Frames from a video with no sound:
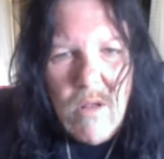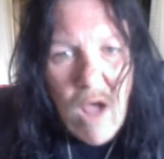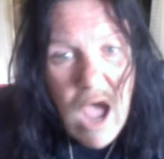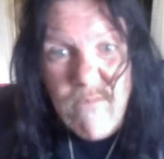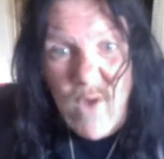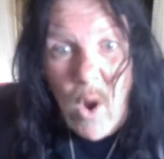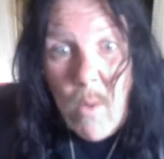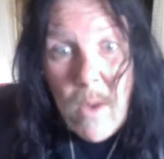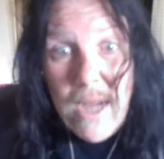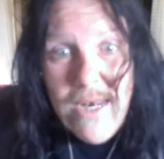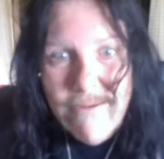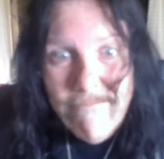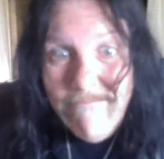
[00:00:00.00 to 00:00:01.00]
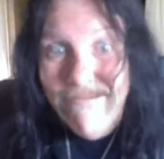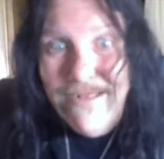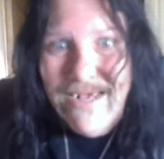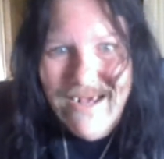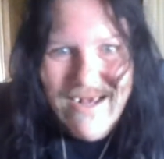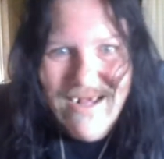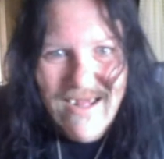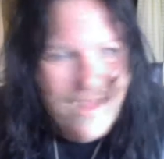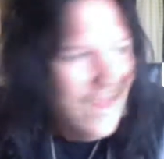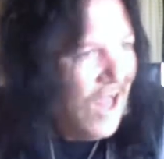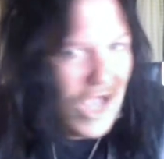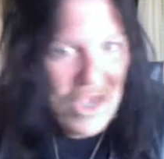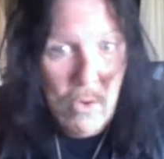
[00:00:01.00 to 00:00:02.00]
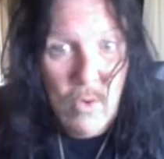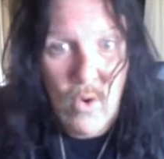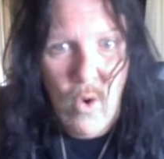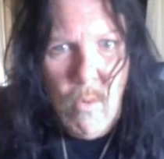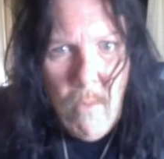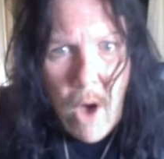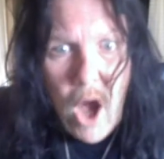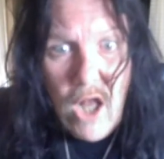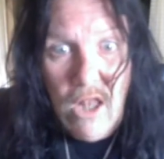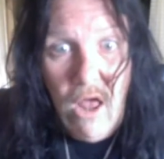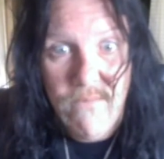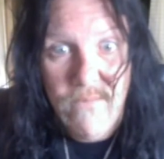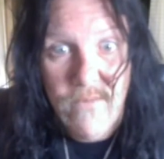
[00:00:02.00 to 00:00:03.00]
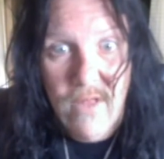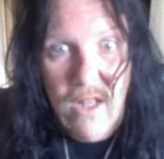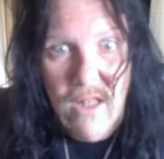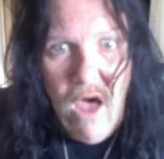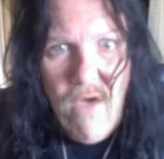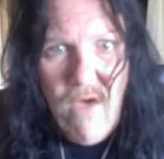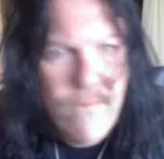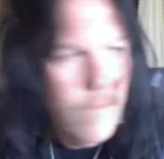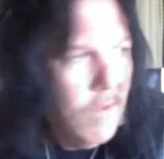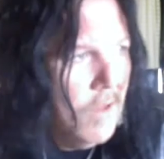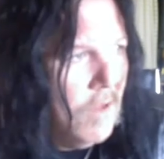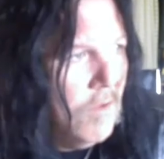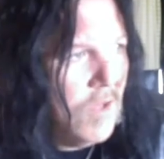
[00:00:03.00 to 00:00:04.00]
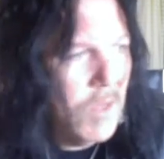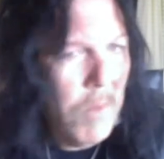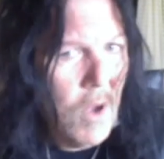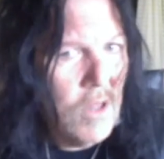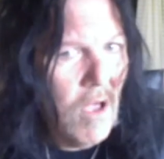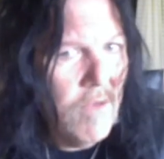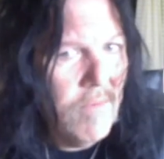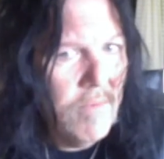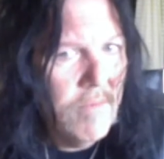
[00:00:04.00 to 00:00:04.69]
I haven't got one. I couldn't call my life a life. What's my life?